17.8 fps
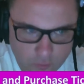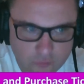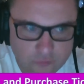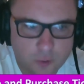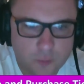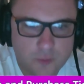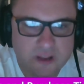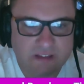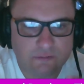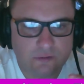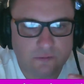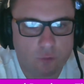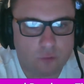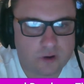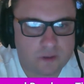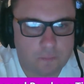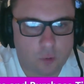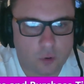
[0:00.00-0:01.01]
So if you've
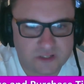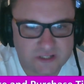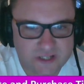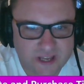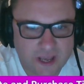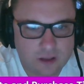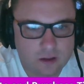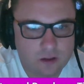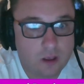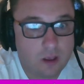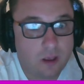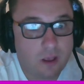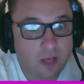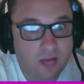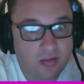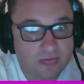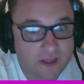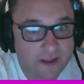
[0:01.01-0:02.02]
already bought a ticket,
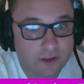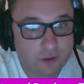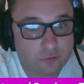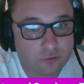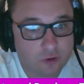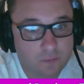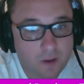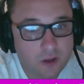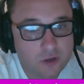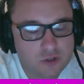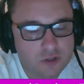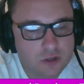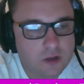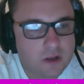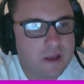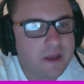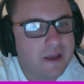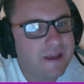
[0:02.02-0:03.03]
thank you so much.
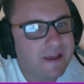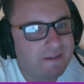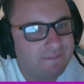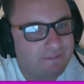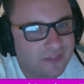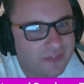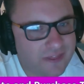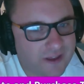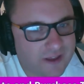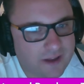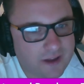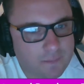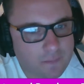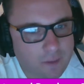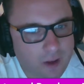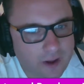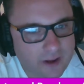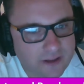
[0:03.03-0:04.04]
If you're thinking of
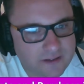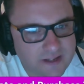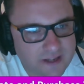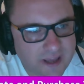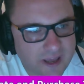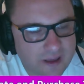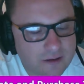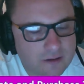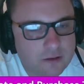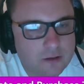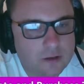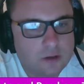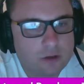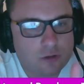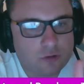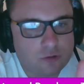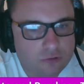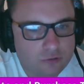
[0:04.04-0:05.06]
buying a ticket,
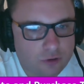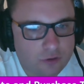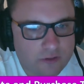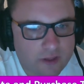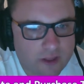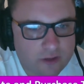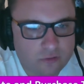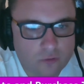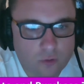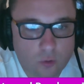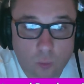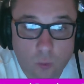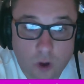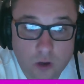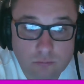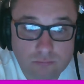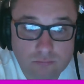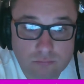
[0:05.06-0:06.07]
two things.
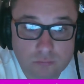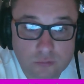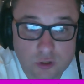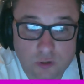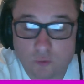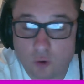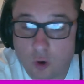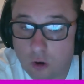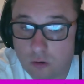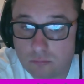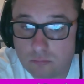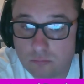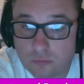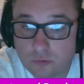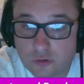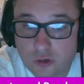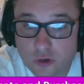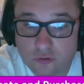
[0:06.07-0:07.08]
One, you've got
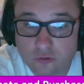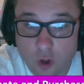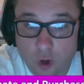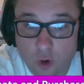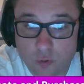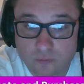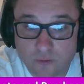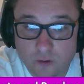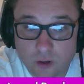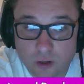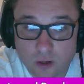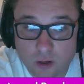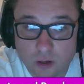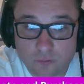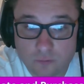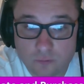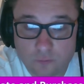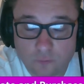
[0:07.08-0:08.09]
just
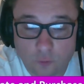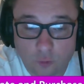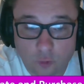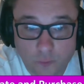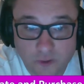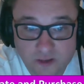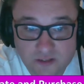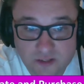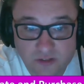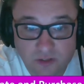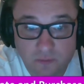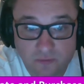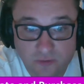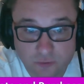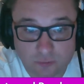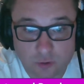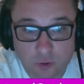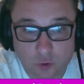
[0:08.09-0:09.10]
over 4 weeks at the time of
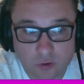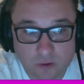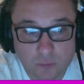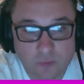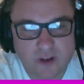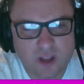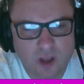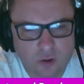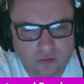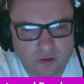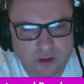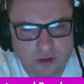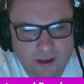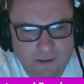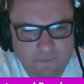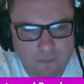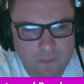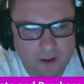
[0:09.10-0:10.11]
this recording. When it goes out,
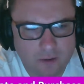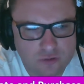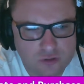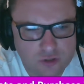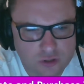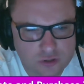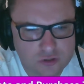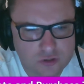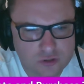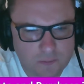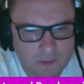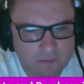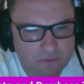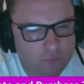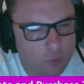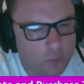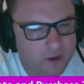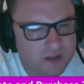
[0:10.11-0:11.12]
you'll have about
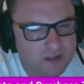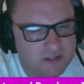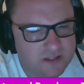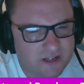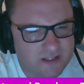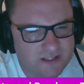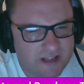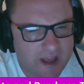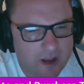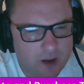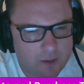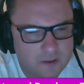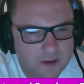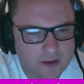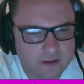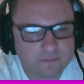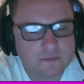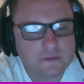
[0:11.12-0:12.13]
4 weeks and a day, I
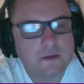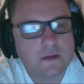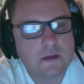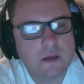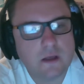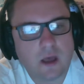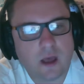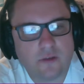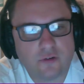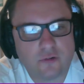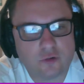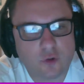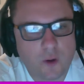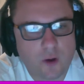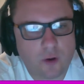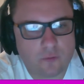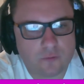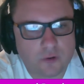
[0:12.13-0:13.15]
believe, as this will go
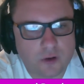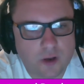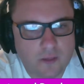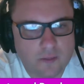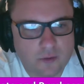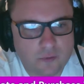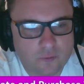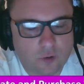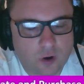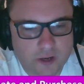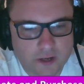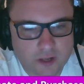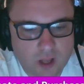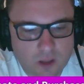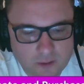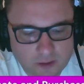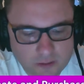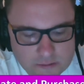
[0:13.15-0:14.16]
out on this Friday
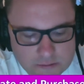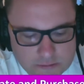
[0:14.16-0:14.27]
coming.